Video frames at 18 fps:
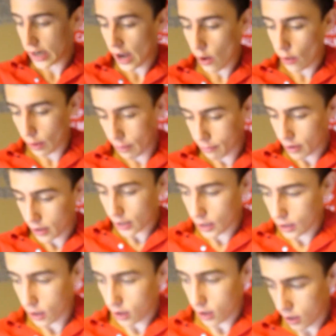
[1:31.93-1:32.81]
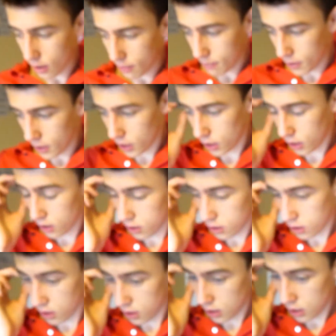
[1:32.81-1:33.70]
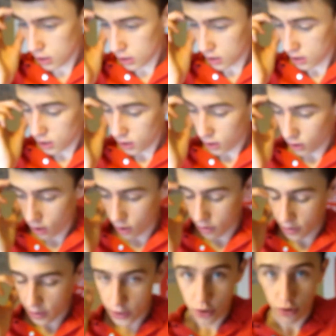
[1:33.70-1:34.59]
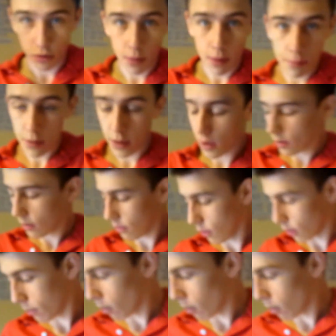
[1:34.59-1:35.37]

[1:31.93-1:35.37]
now I'm ready. A lot of things to remember. I'm gonna